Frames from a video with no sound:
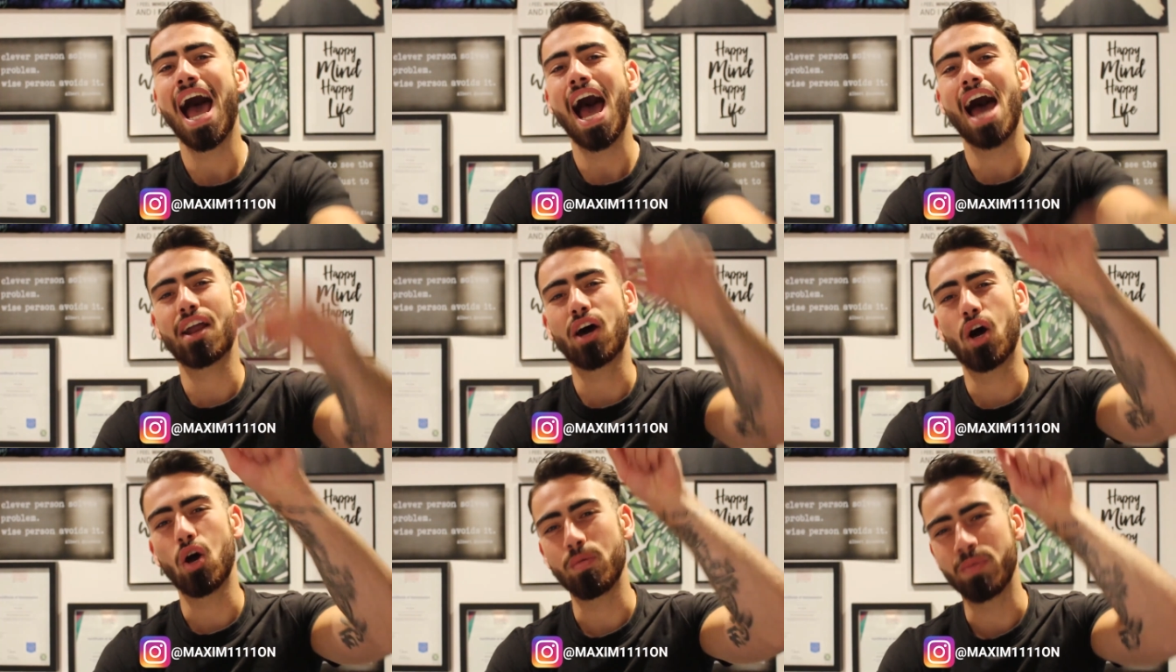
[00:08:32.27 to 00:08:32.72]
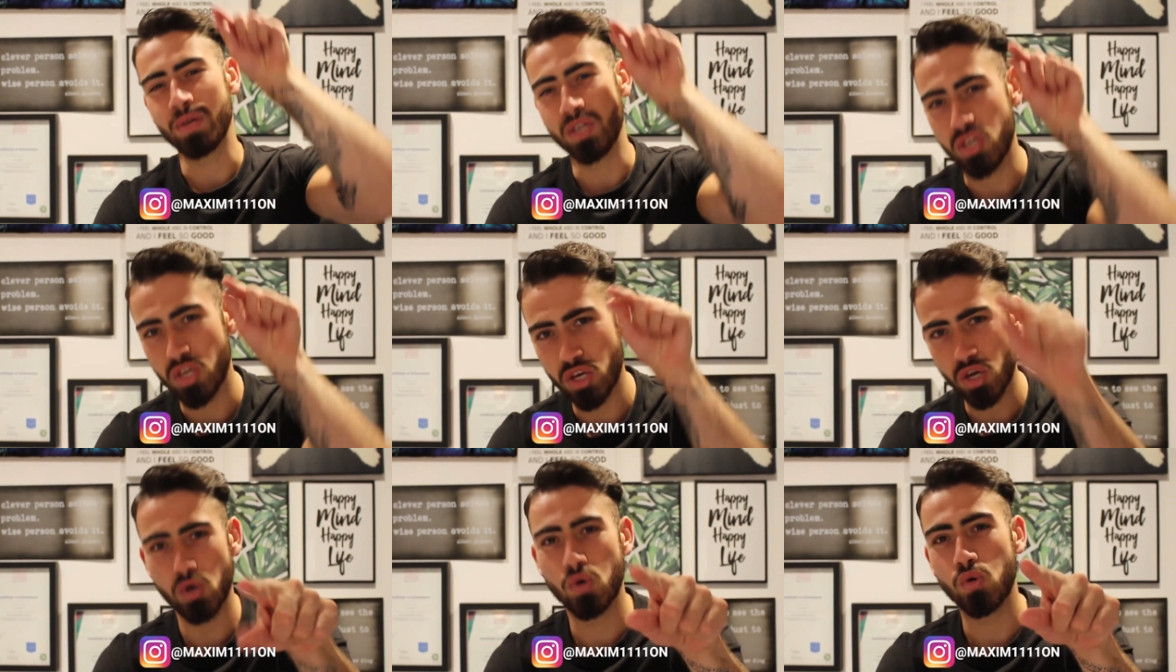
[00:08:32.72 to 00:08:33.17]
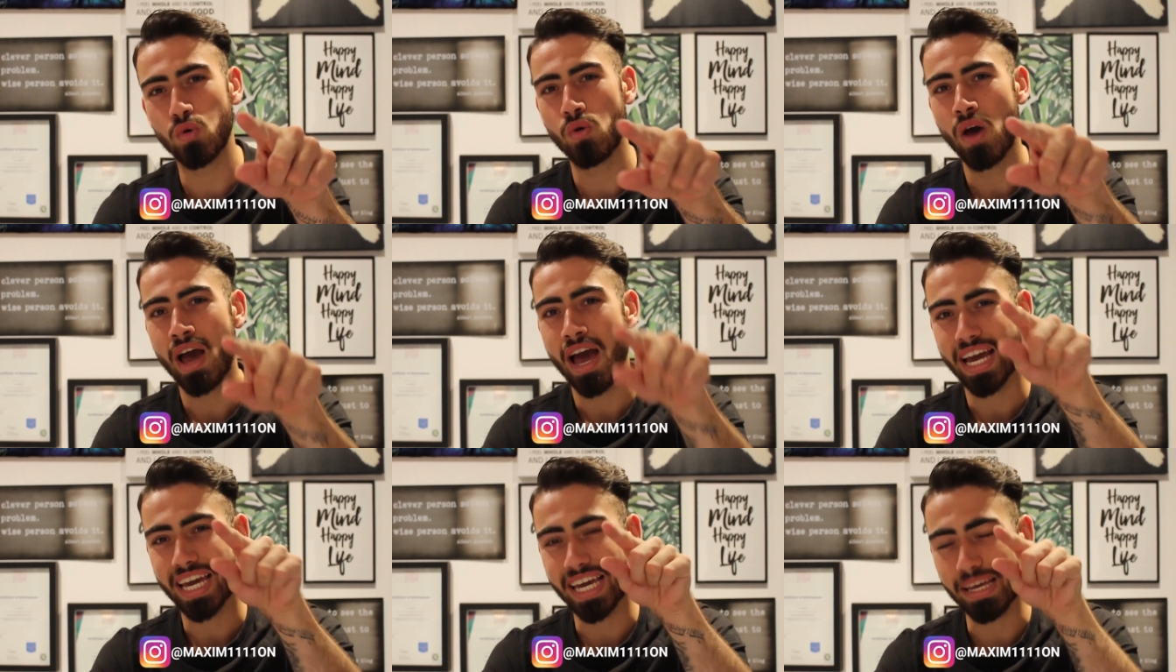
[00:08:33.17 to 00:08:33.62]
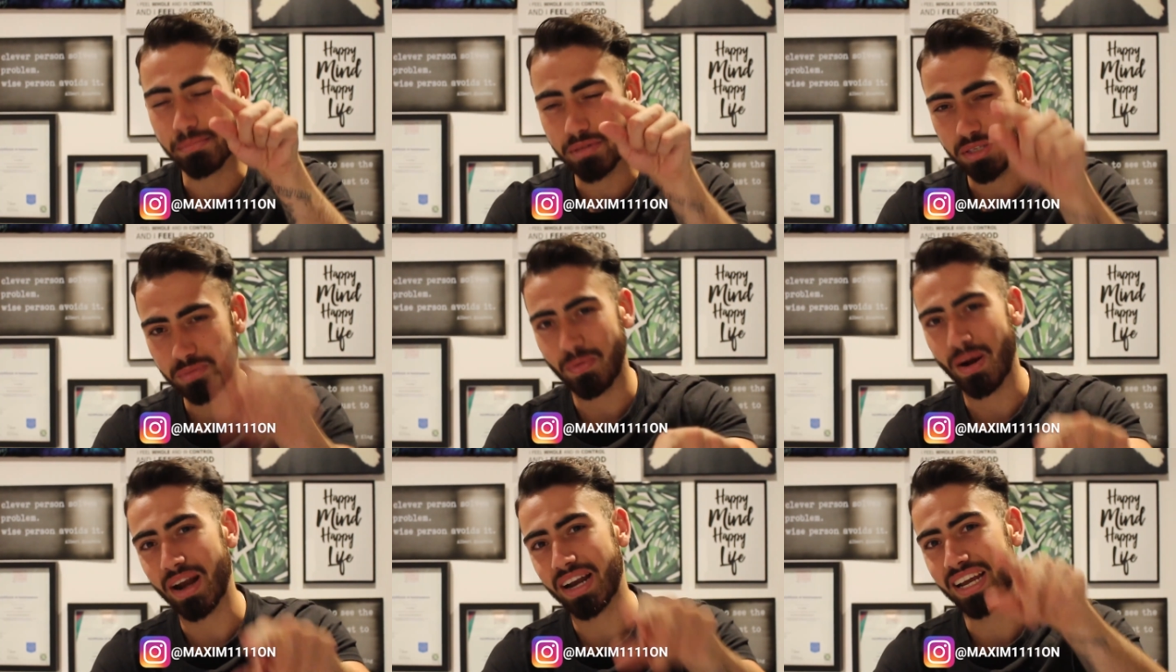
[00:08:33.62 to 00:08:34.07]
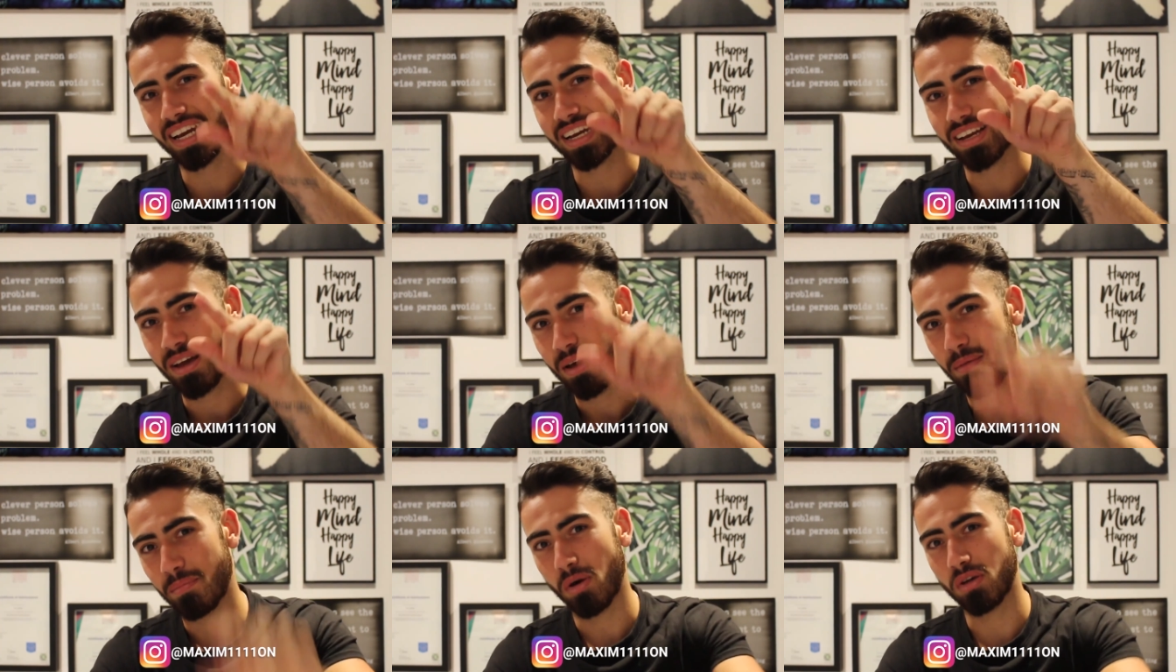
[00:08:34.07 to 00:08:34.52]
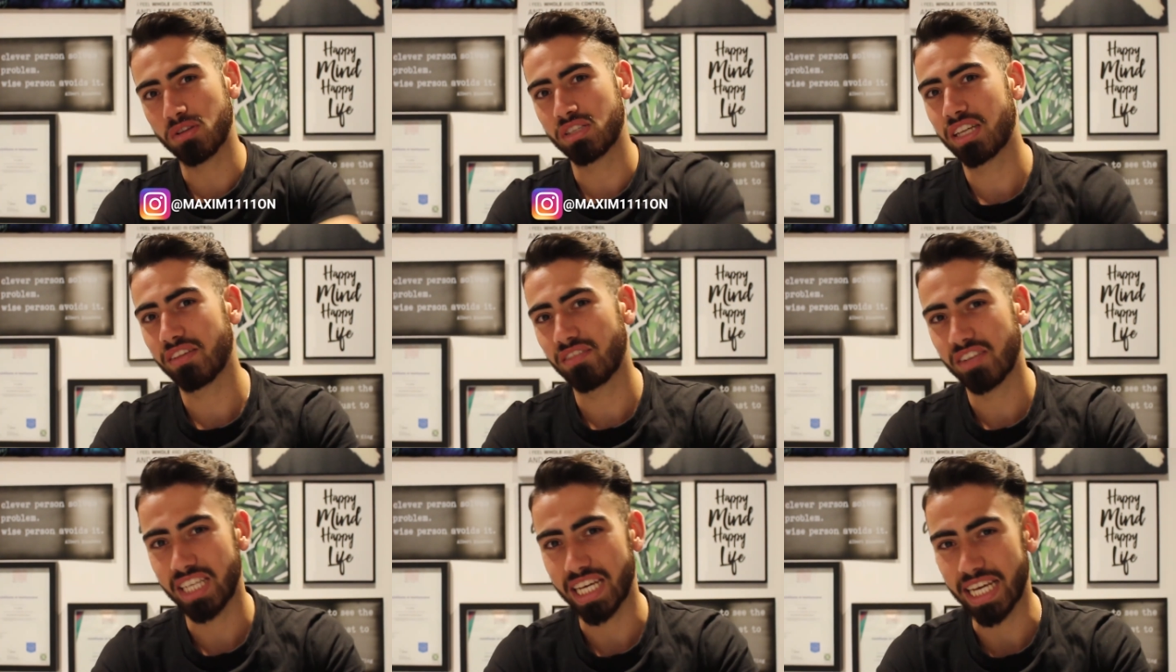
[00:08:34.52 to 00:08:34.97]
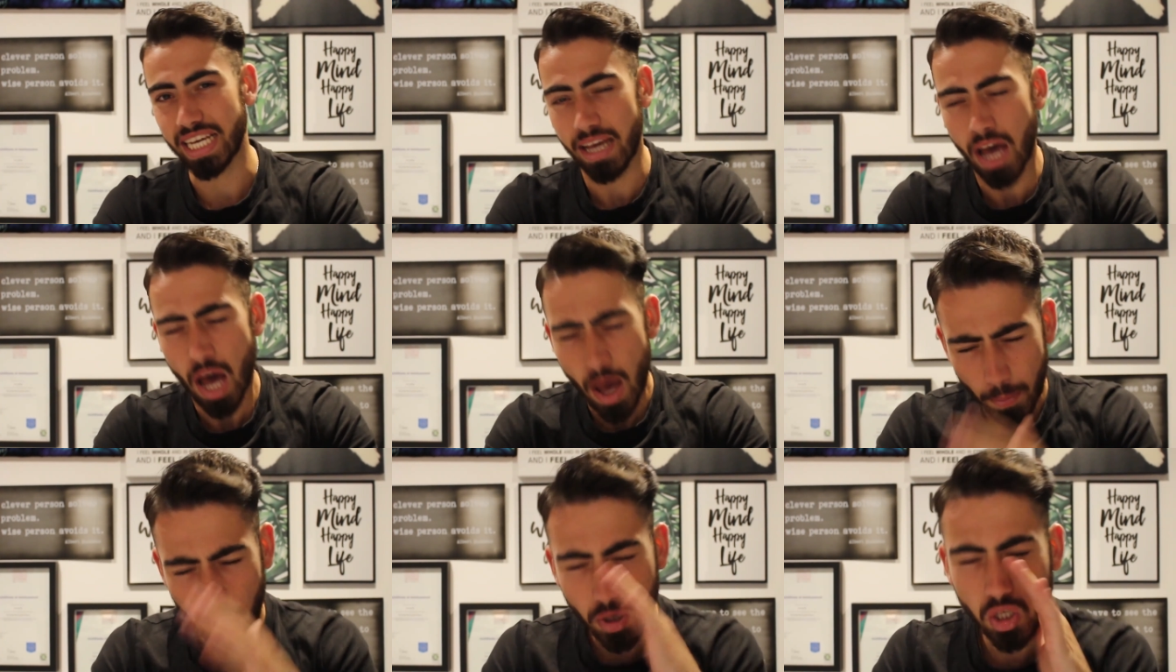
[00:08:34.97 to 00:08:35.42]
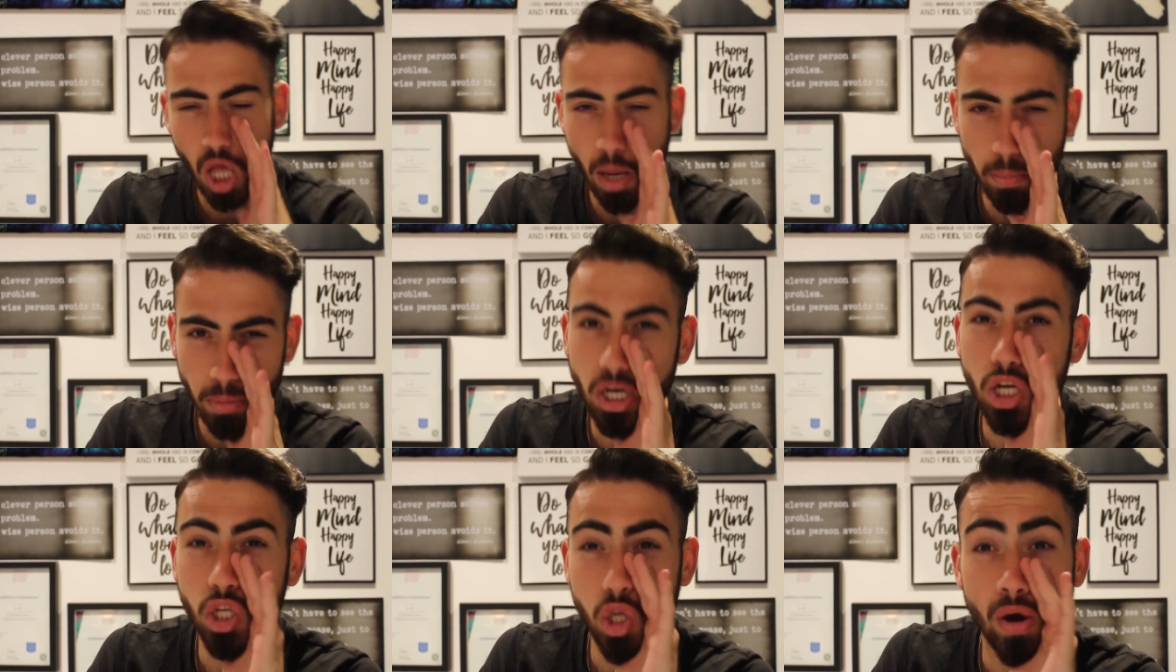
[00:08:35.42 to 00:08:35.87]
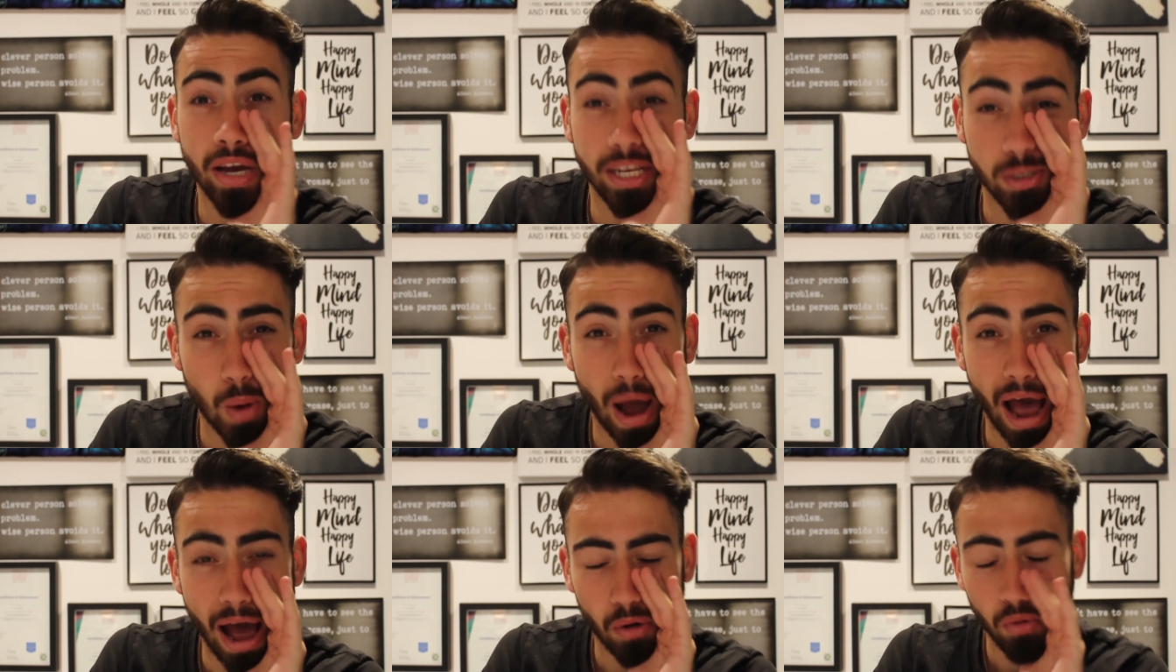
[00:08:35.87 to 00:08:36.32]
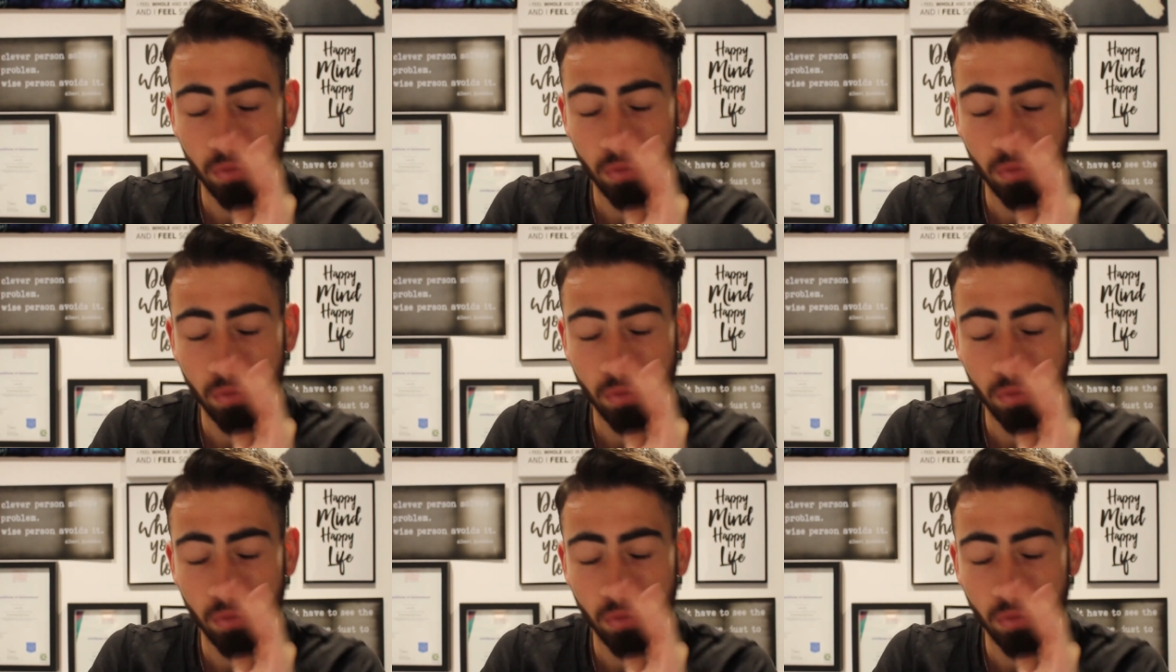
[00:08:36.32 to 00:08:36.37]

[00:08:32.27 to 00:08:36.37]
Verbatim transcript: and I hope you keep spreading positivity, because I'm gonna do it as well.